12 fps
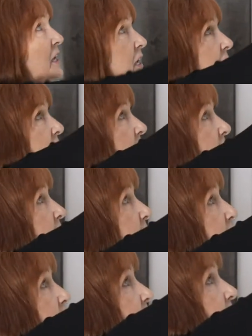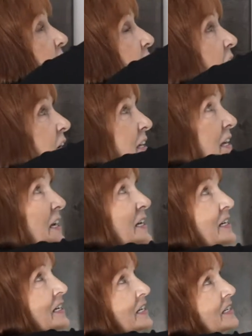and again,
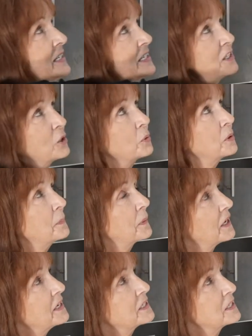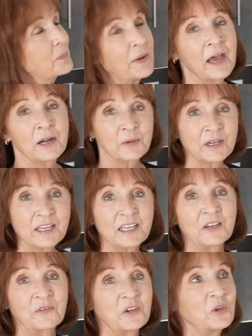easy to replace the battery
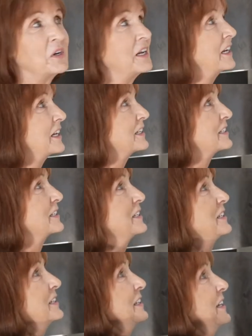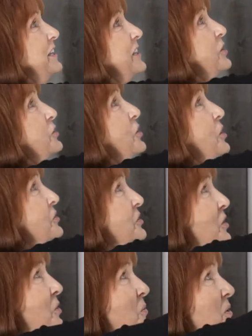if you need it. There's
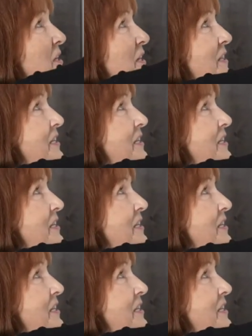also the